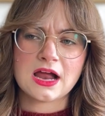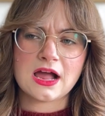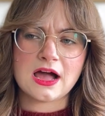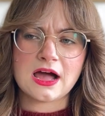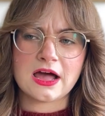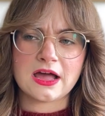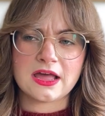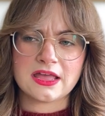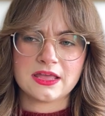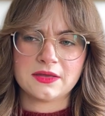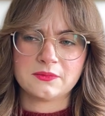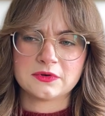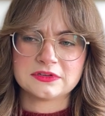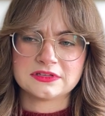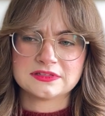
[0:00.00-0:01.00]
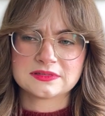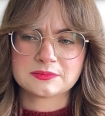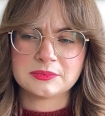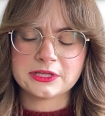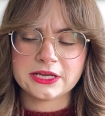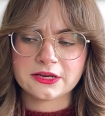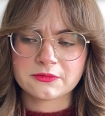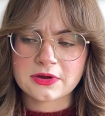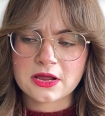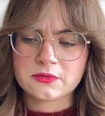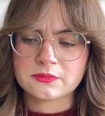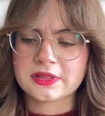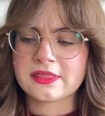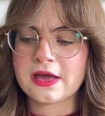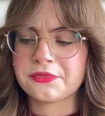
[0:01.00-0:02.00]
I was playing around
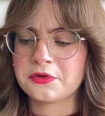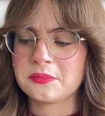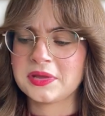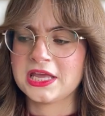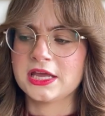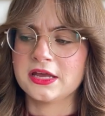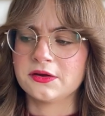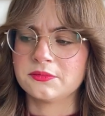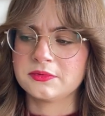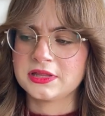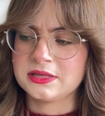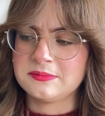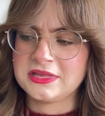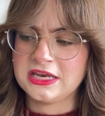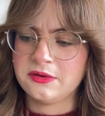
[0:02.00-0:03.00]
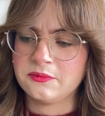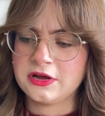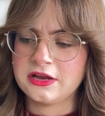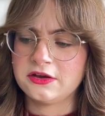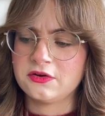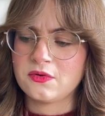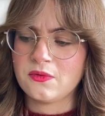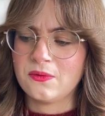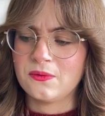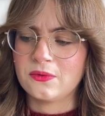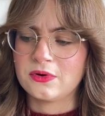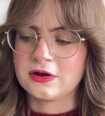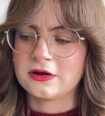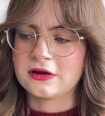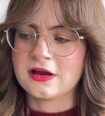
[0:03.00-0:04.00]
with either making a really mini one
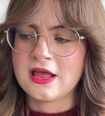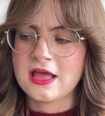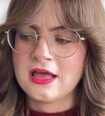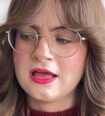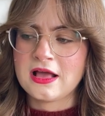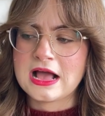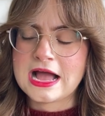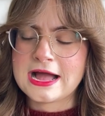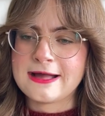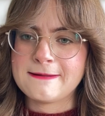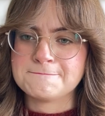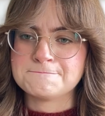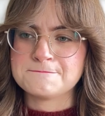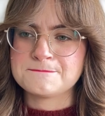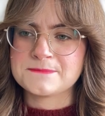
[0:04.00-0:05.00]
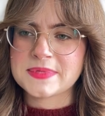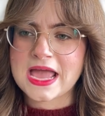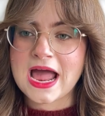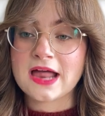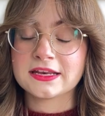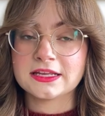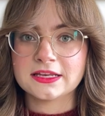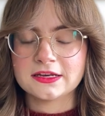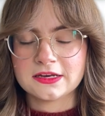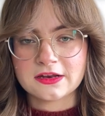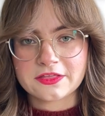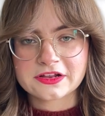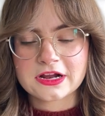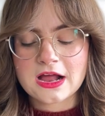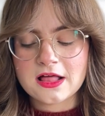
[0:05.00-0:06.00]
or adding in
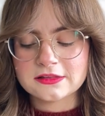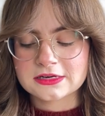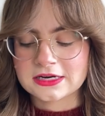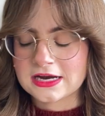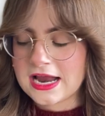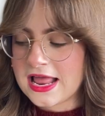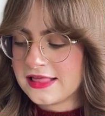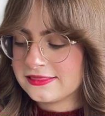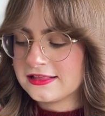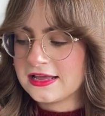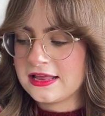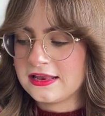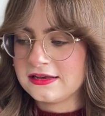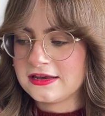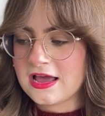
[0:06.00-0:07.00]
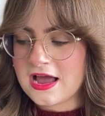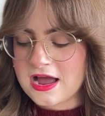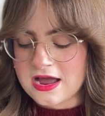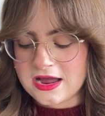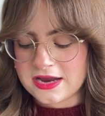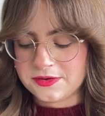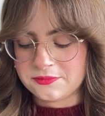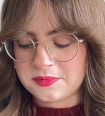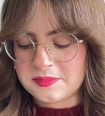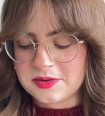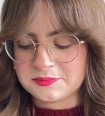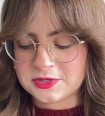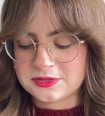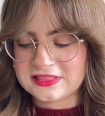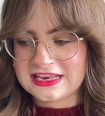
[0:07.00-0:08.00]
another color. And then I
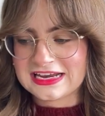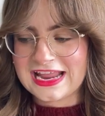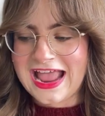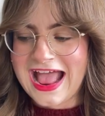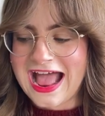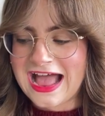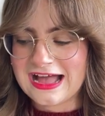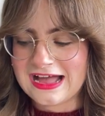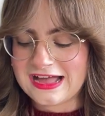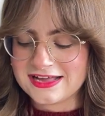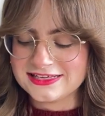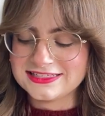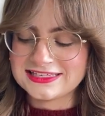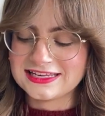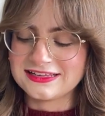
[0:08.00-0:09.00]
remembered that I had